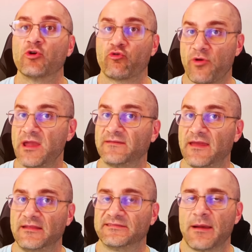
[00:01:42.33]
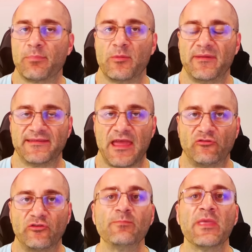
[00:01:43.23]
Creatine
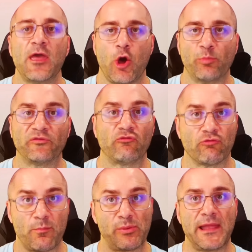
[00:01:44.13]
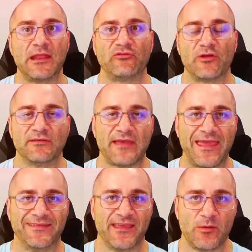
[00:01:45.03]
supplementation helps to replenish those
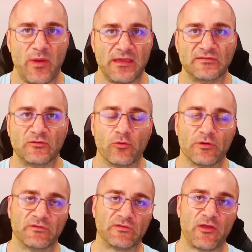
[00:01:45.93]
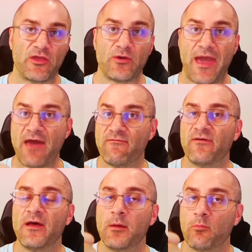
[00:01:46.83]
ATP stores so that you
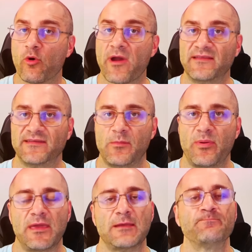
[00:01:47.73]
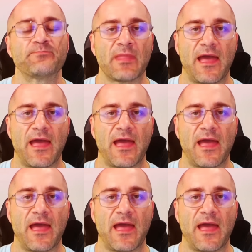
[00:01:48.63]
have more ATP,